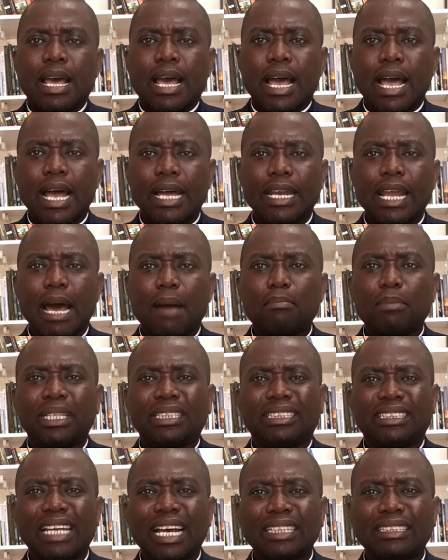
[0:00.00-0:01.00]
And me
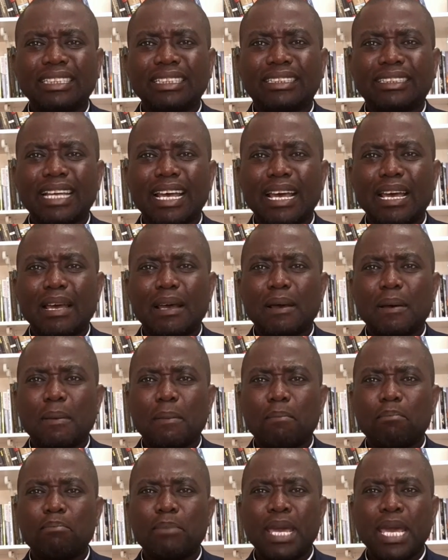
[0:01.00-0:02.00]
start to say,
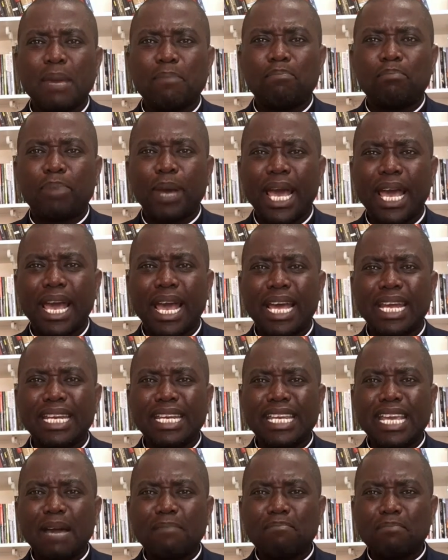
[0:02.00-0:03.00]
me pe
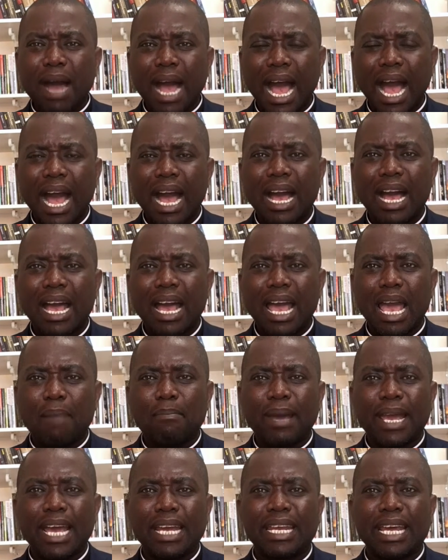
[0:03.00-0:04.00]
enema
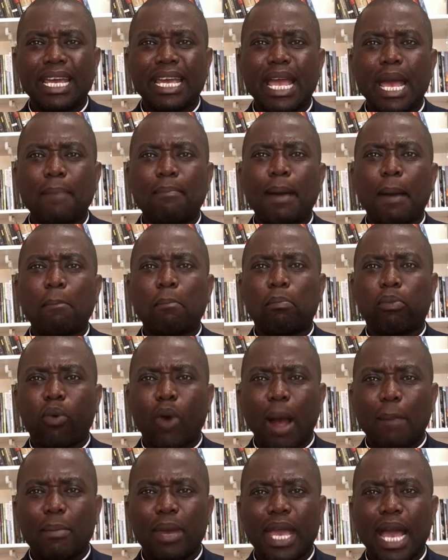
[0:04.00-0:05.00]
ebe yaden, ebe
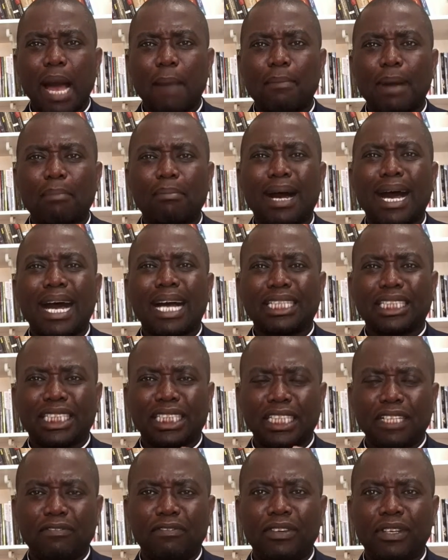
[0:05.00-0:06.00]
bwa me, amama
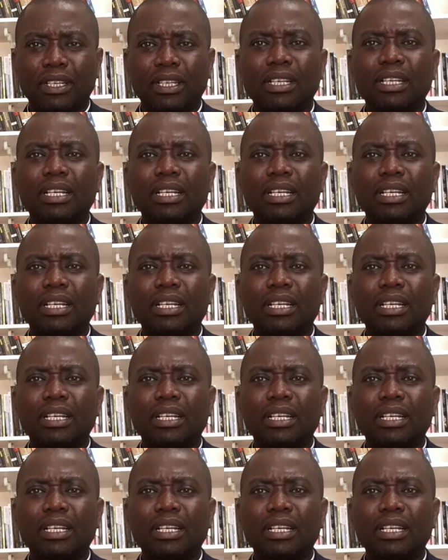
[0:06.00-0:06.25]
achieve